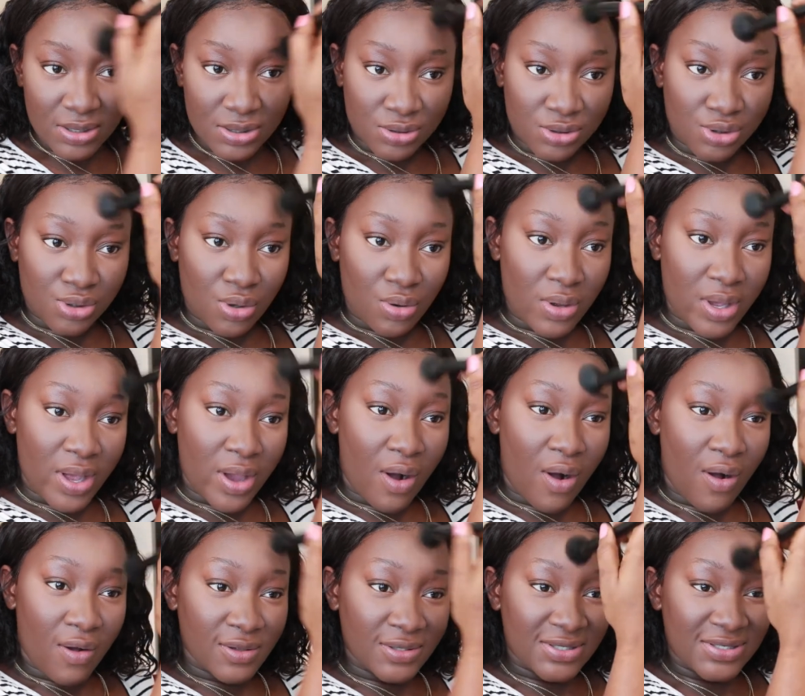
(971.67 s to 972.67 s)
So it
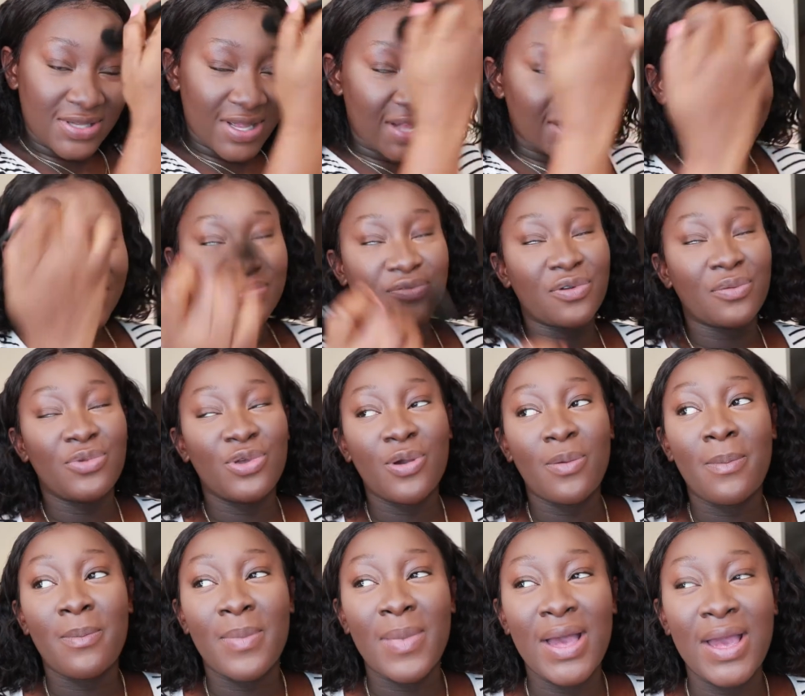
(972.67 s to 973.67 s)
all starts from
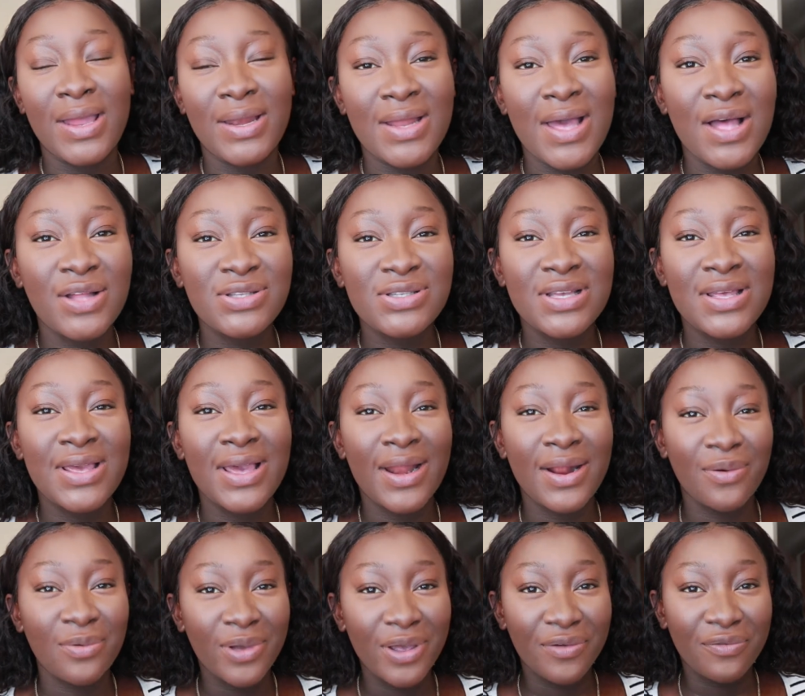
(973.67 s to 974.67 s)
your mind. How to
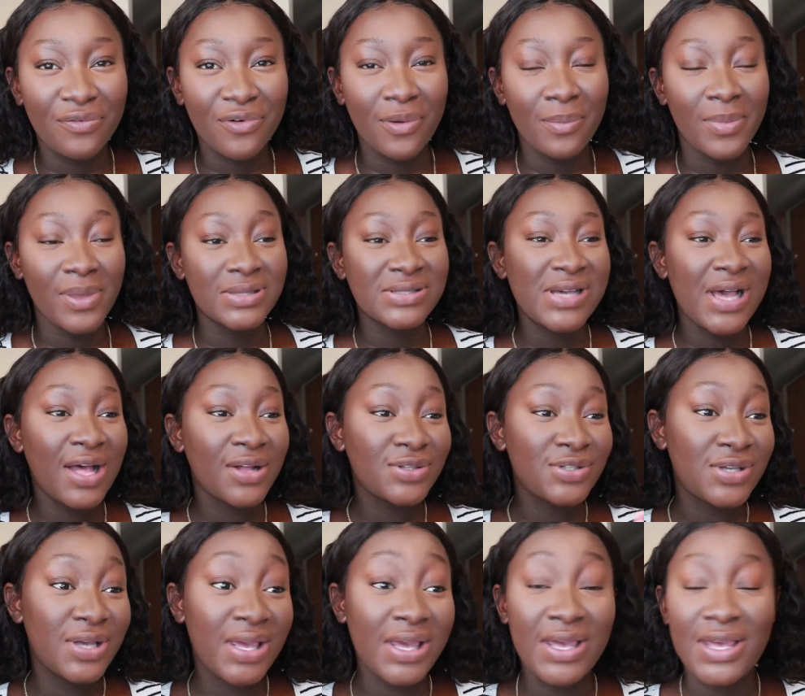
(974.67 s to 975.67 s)
get away from it. How
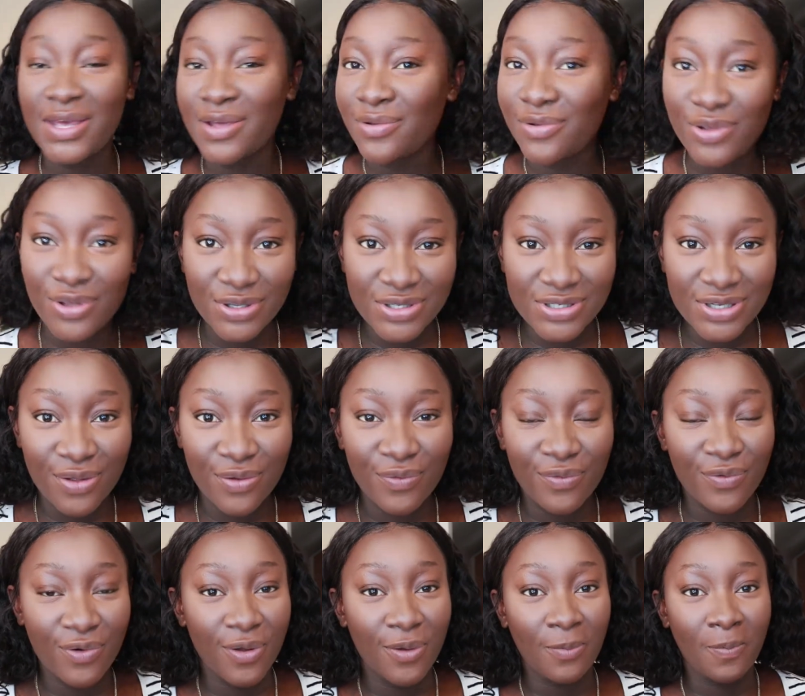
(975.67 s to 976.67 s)
to heal yourself
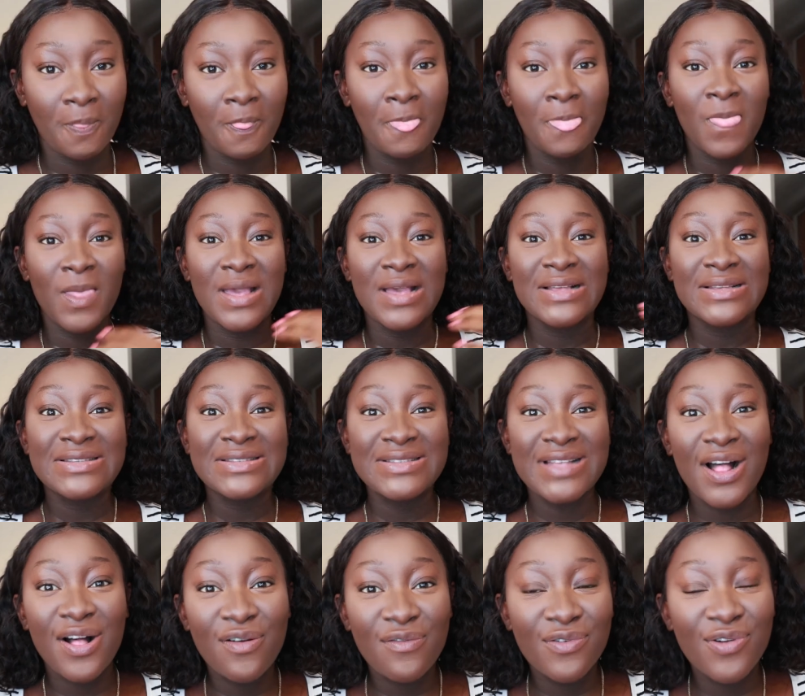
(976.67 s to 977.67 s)
from
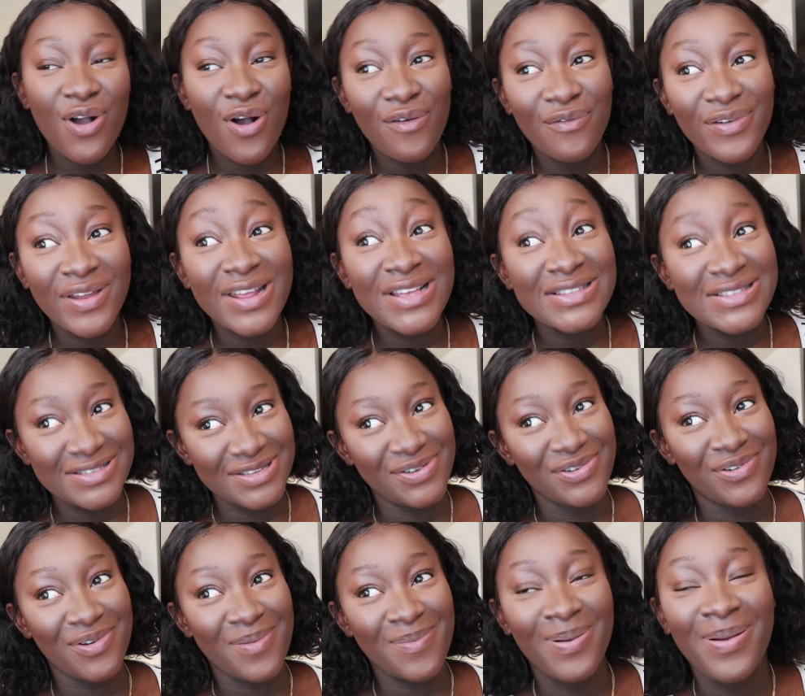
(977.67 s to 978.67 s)
self-confidence
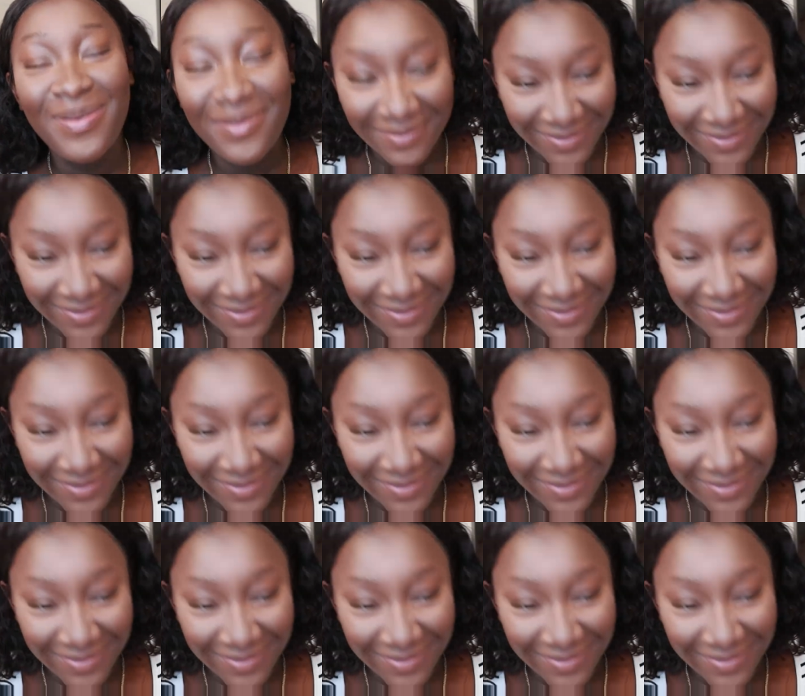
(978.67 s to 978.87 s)
syndrome.